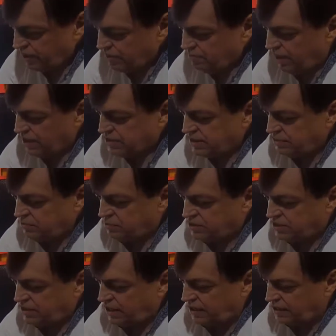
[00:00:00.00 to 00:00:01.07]
maximum
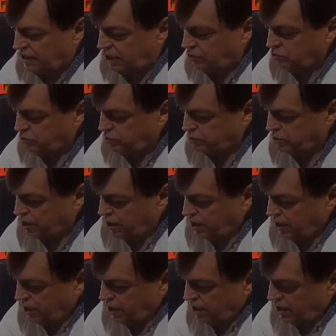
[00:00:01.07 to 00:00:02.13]
strength output
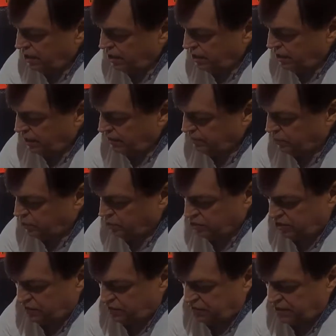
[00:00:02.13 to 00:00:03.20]
among
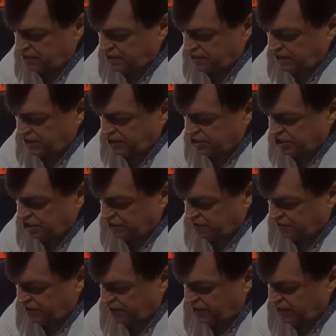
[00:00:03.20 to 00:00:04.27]
the first energetic
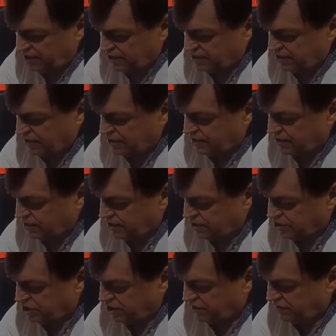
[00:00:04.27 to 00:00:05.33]
field and the second
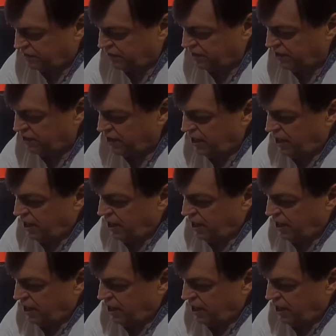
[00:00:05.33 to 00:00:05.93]
energetic field